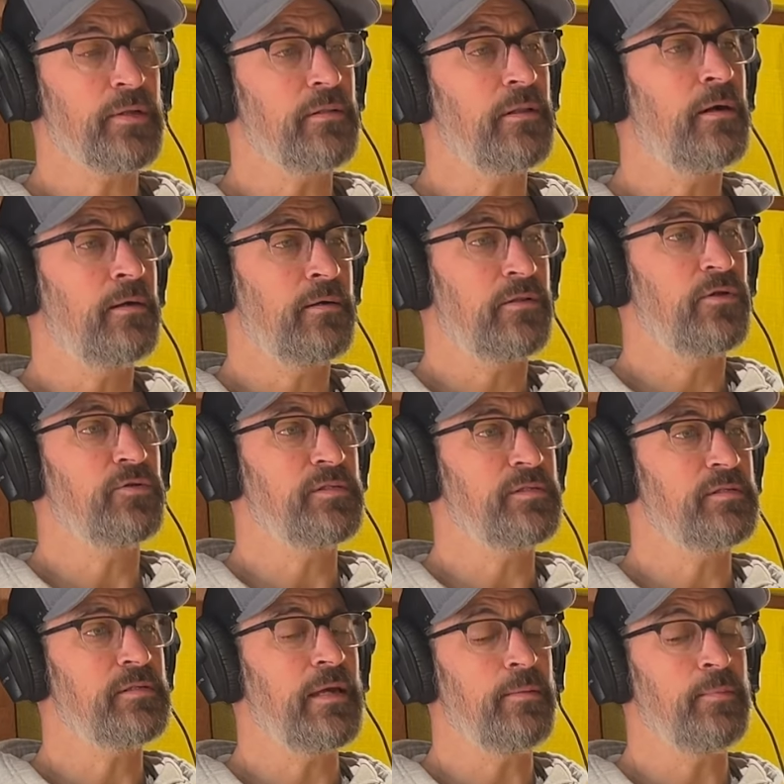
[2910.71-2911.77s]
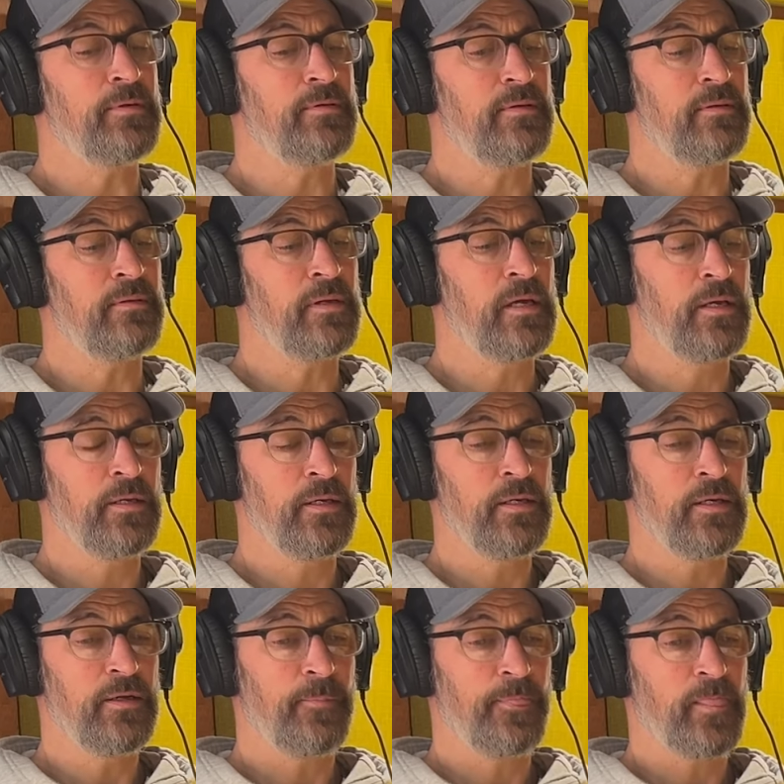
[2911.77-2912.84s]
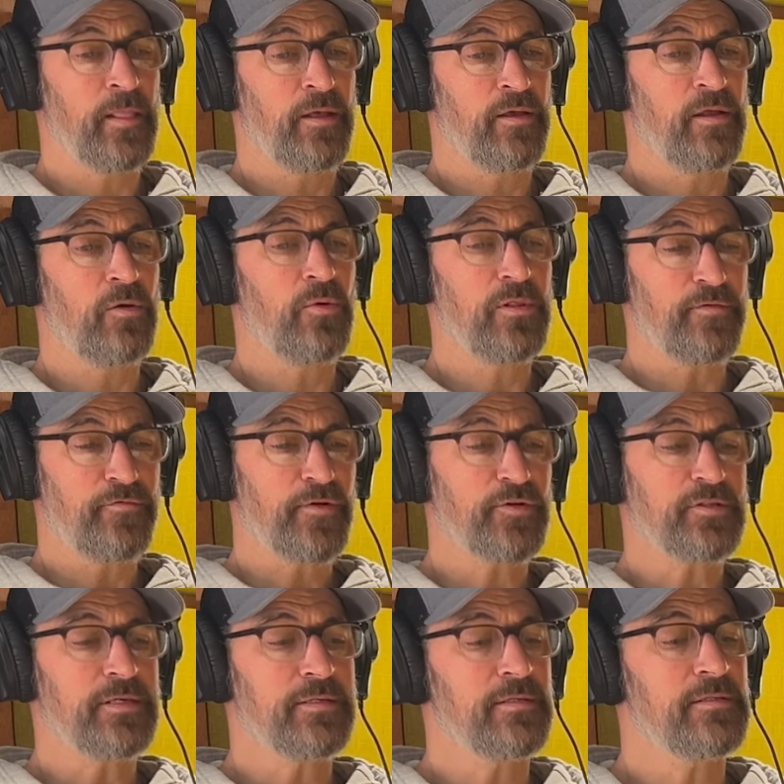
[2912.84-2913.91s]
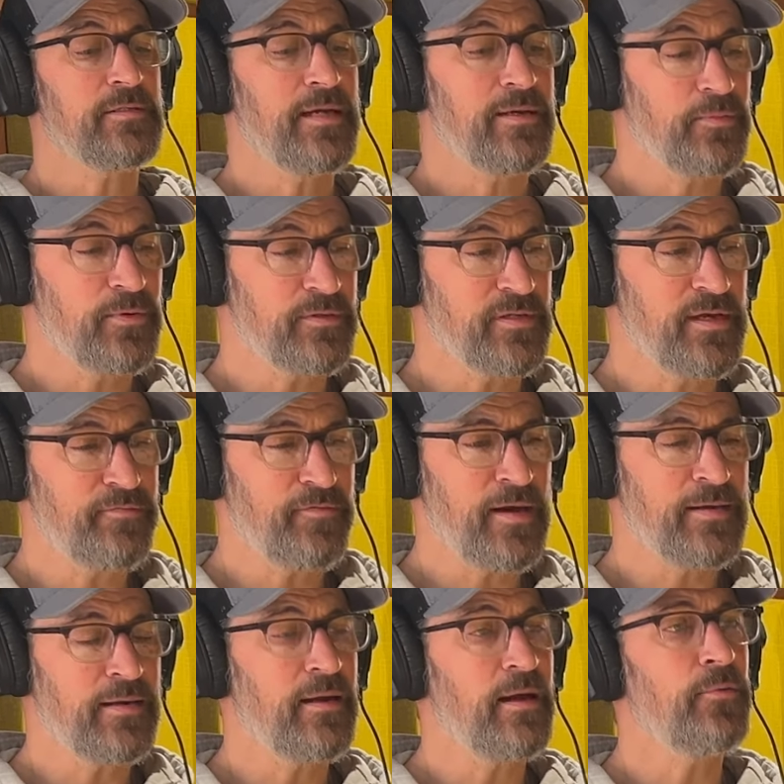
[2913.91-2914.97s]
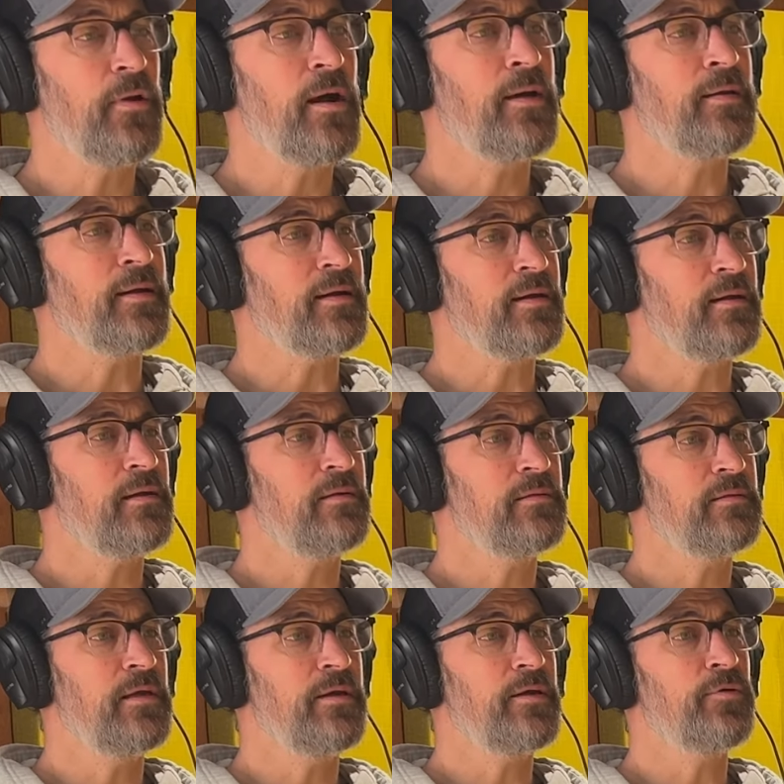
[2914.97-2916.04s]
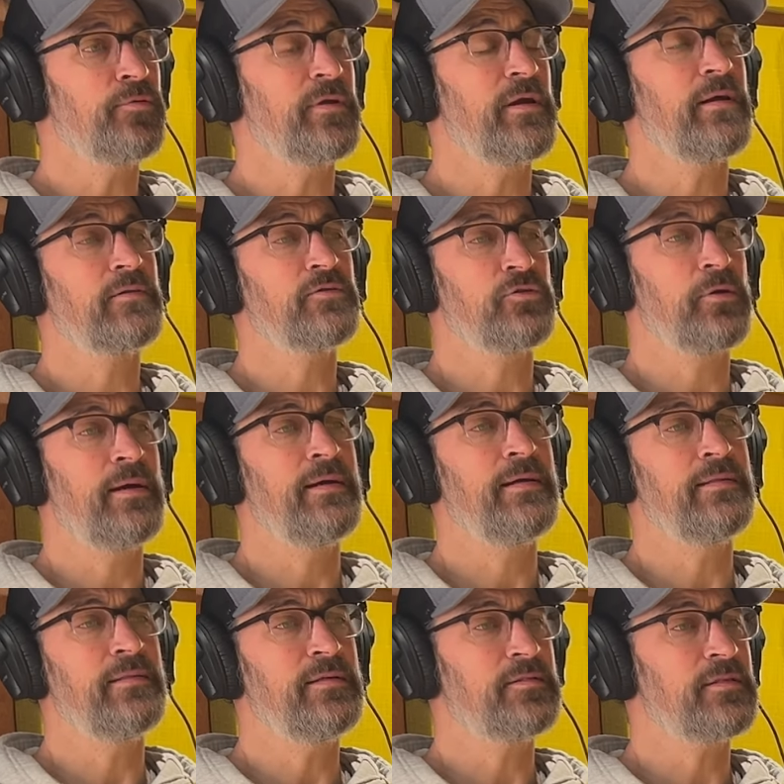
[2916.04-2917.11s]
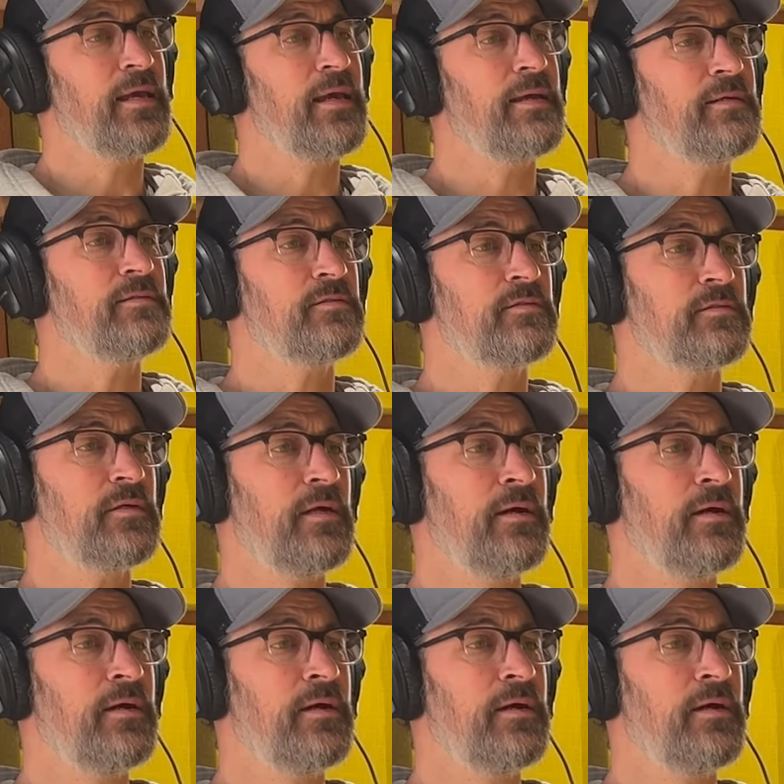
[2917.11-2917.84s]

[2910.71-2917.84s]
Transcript: long closing statement. And, you know, one of the first things he said was, I find it ironic that here we are trying this case